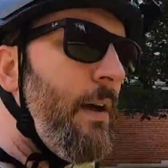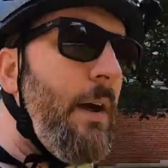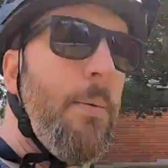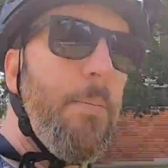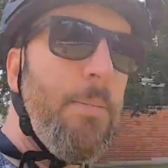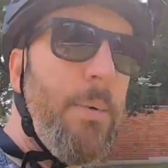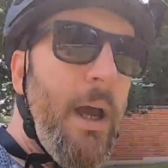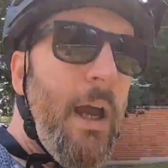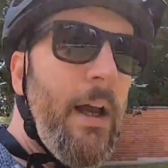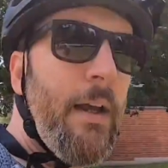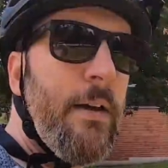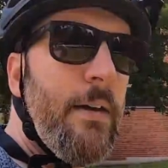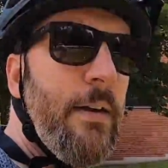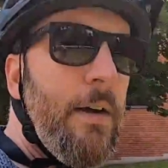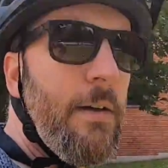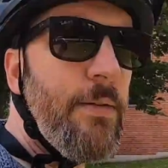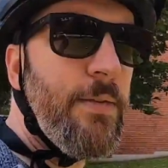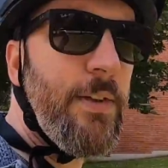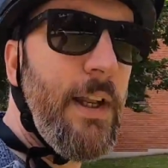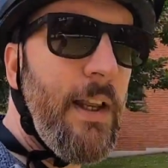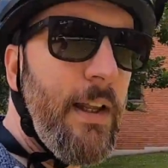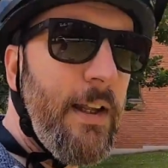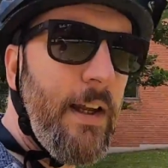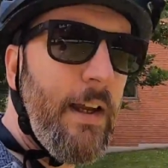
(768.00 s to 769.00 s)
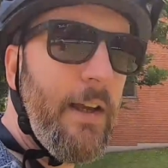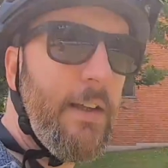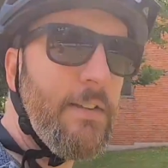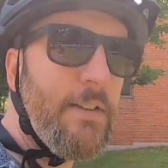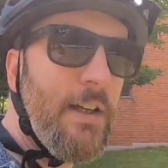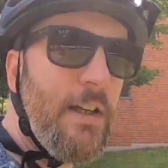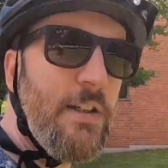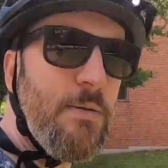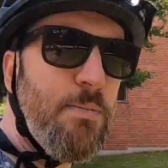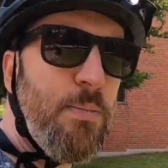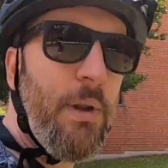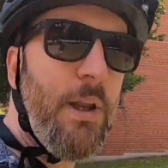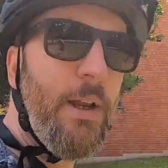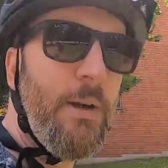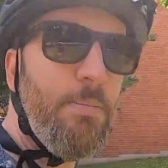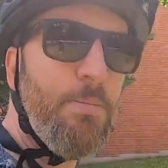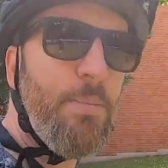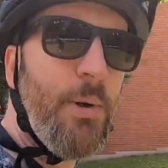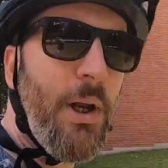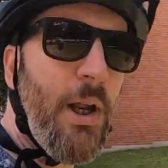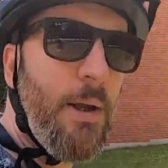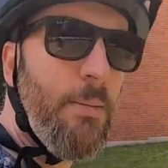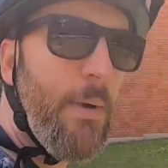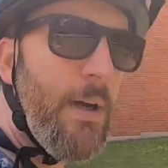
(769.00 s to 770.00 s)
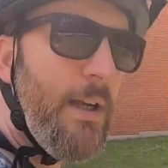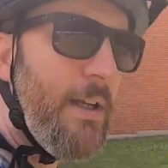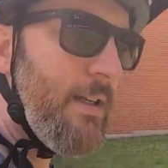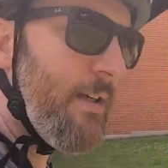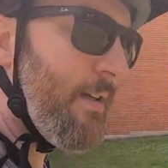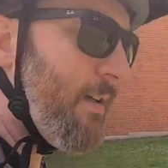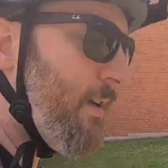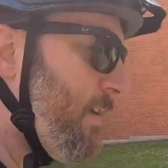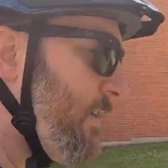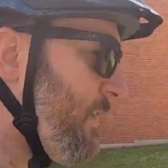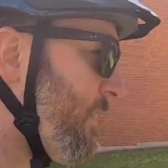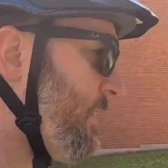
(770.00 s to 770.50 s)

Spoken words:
I'm back. I feel like I can taste blood, but I made it.